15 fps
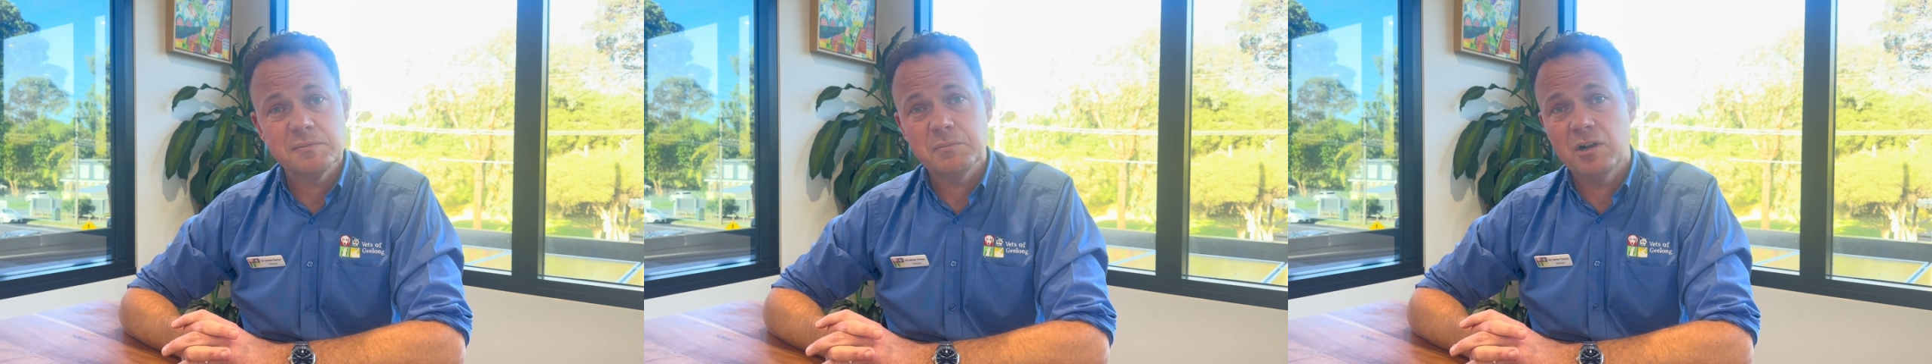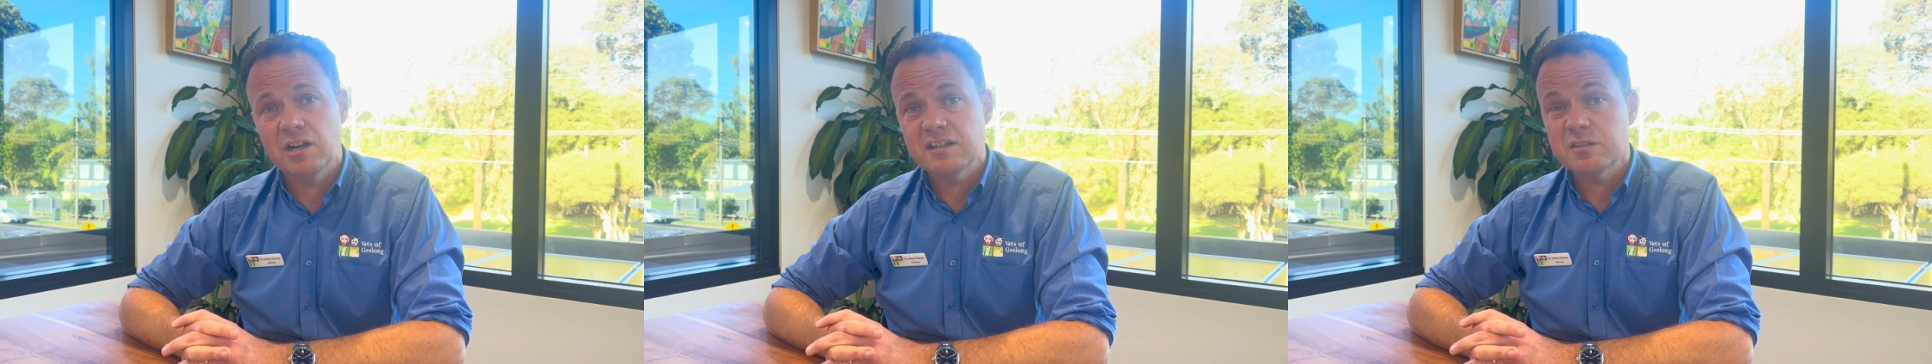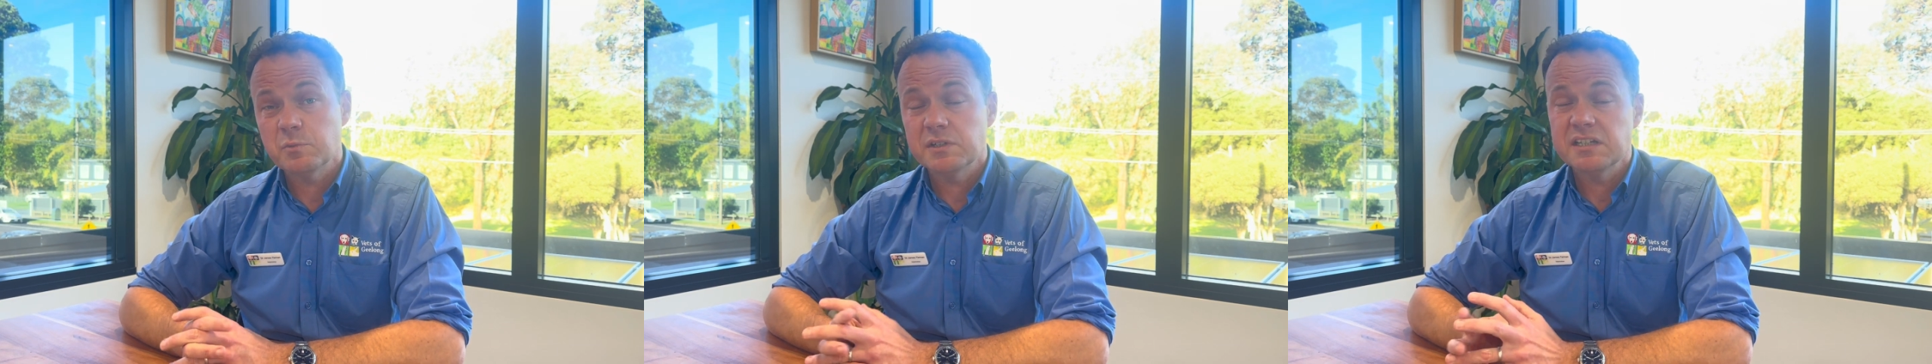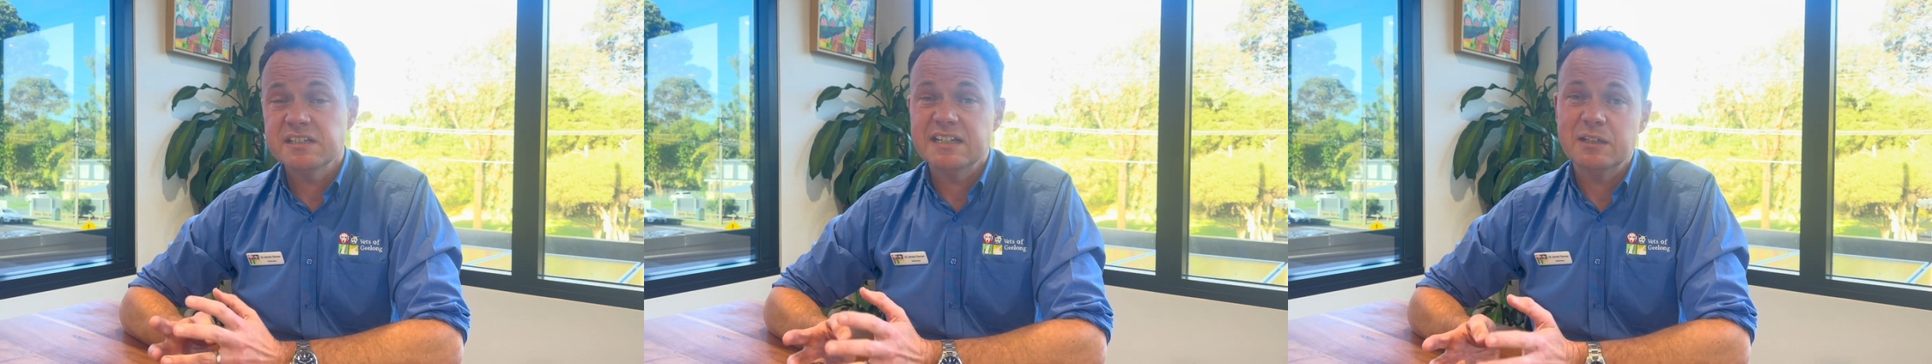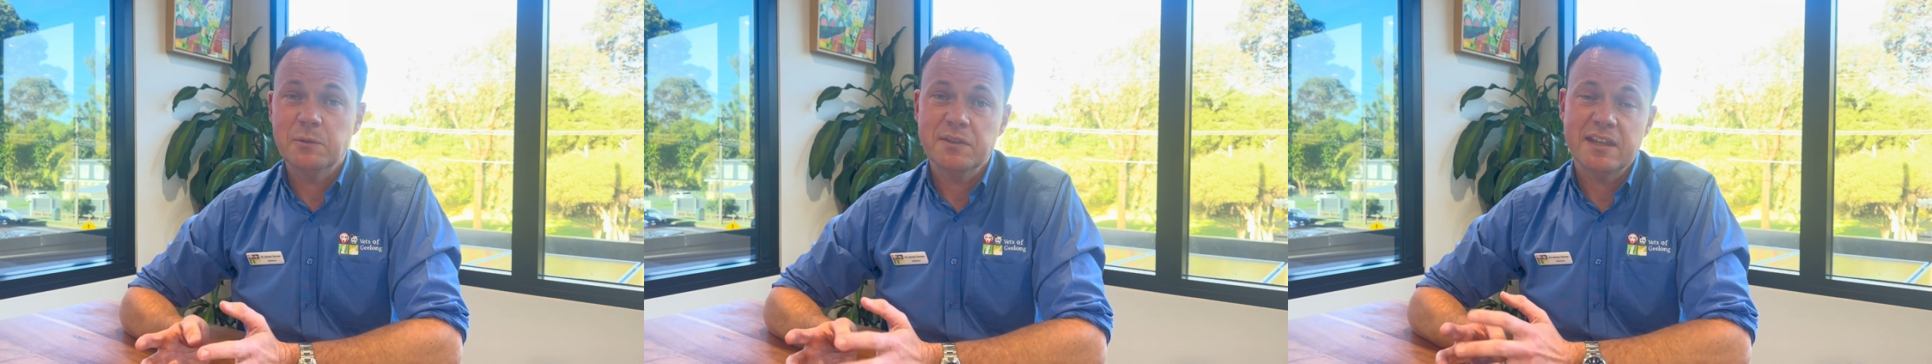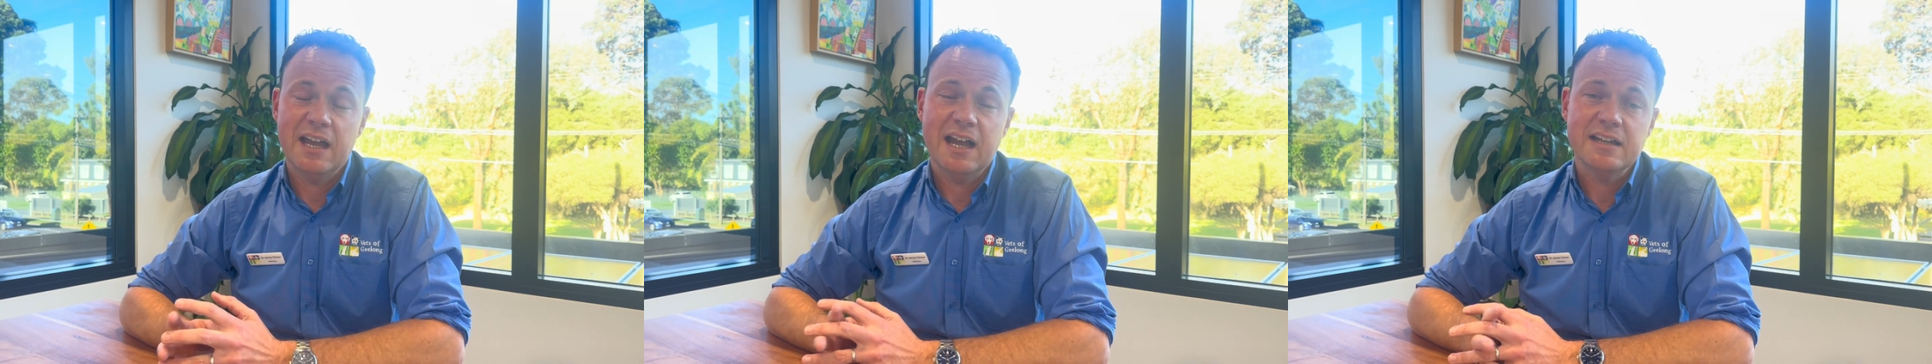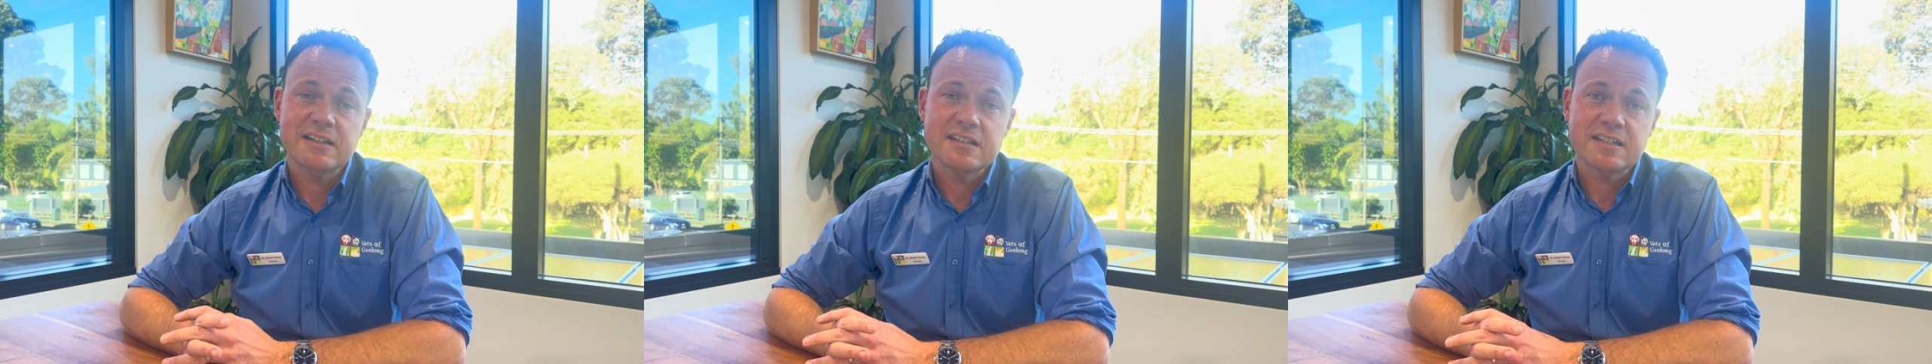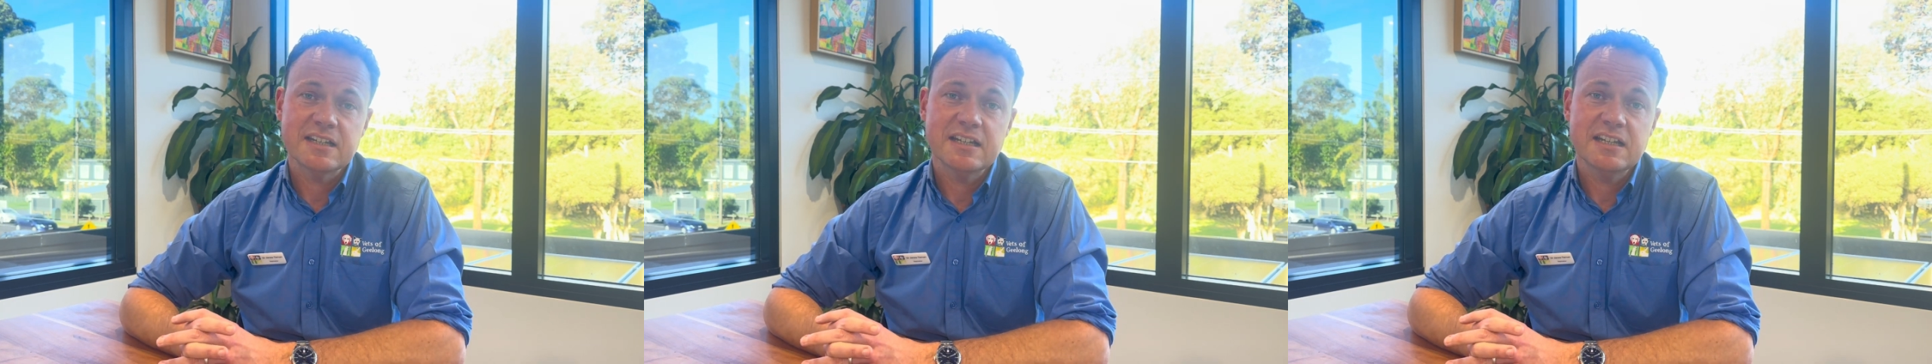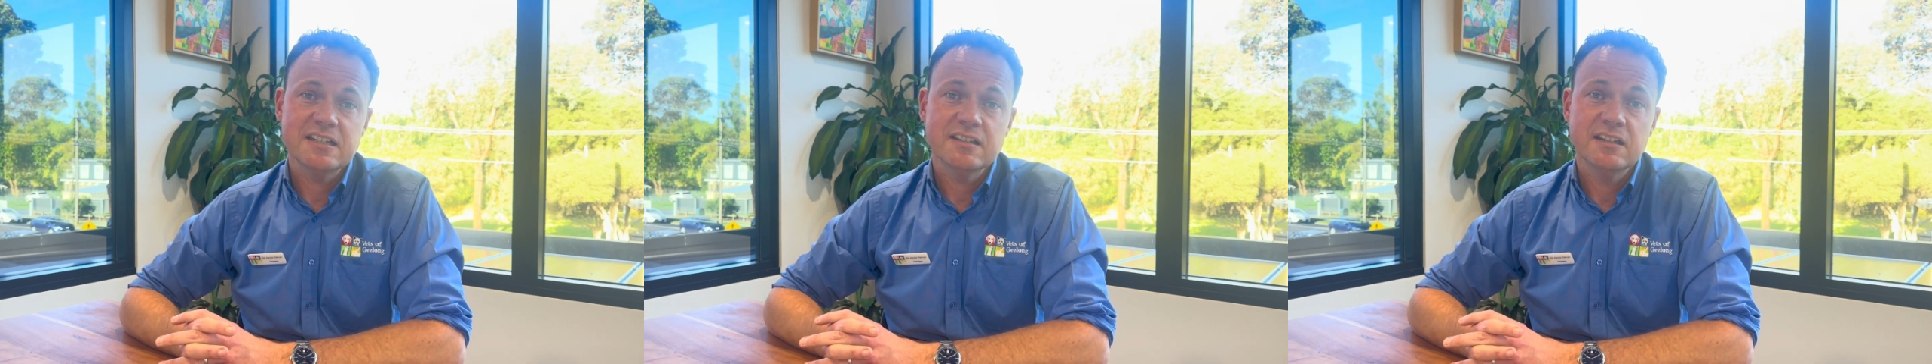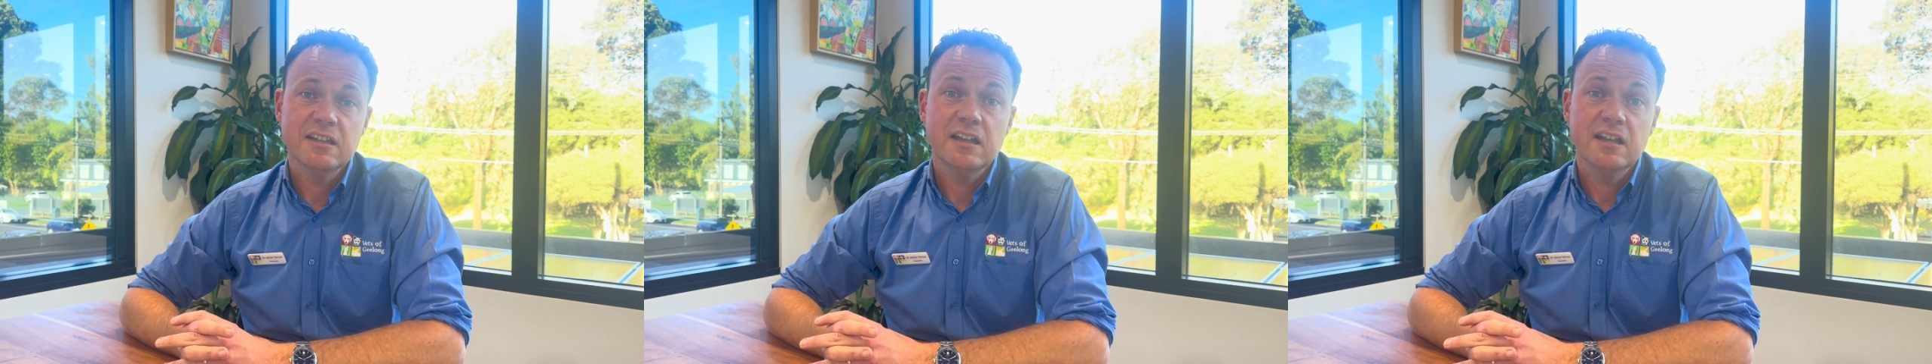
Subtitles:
minuses when you're dealing with heart disease.